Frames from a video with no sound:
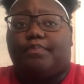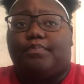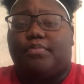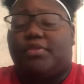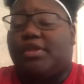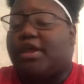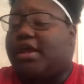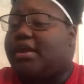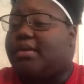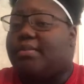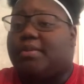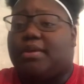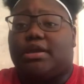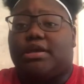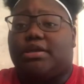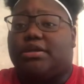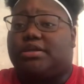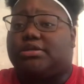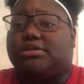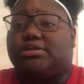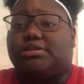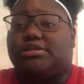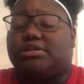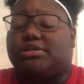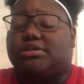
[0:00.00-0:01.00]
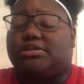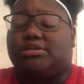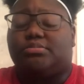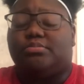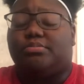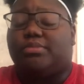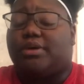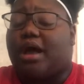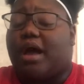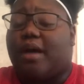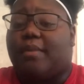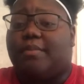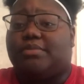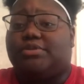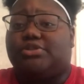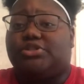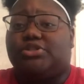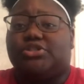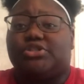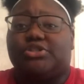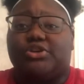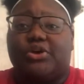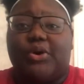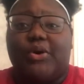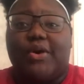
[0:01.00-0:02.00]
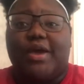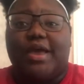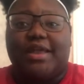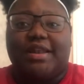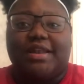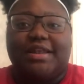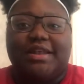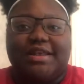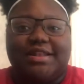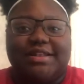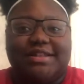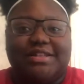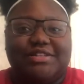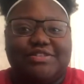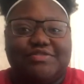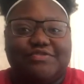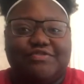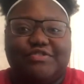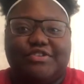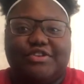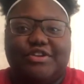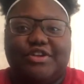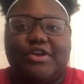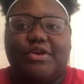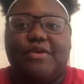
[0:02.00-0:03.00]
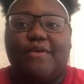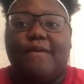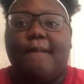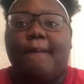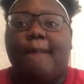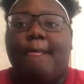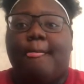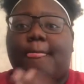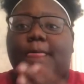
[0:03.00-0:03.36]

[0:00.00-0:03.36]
that didn't make any sense but I'm gonna just go ahead and end this video